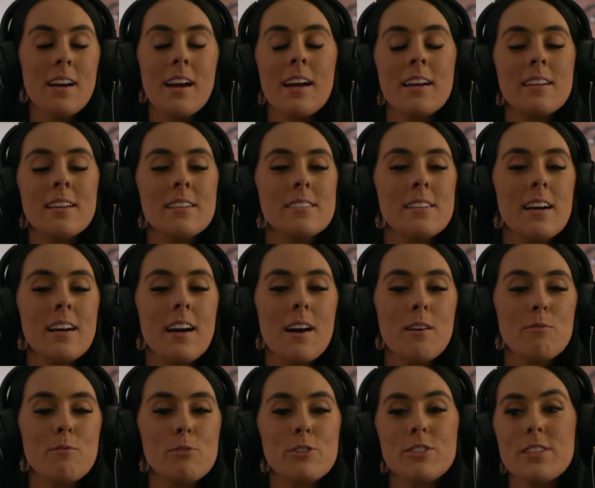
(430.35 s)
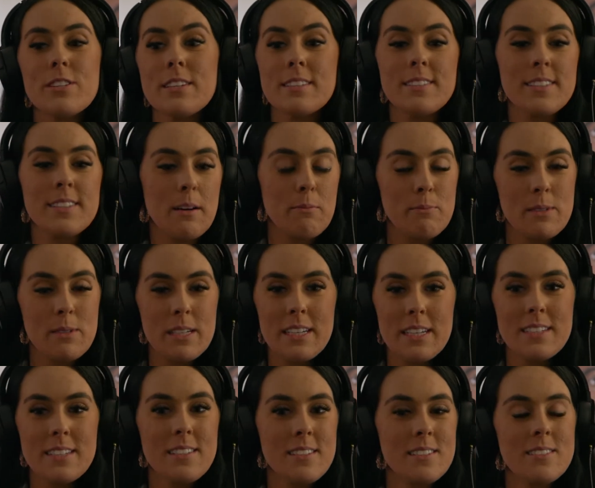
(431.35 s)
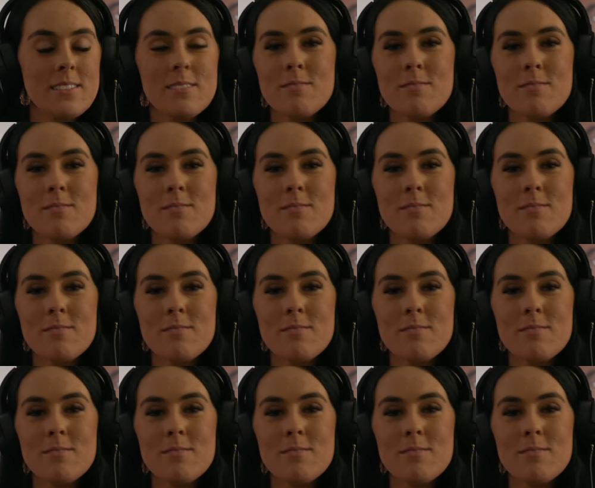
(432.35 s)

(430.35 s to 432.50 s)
and just accepted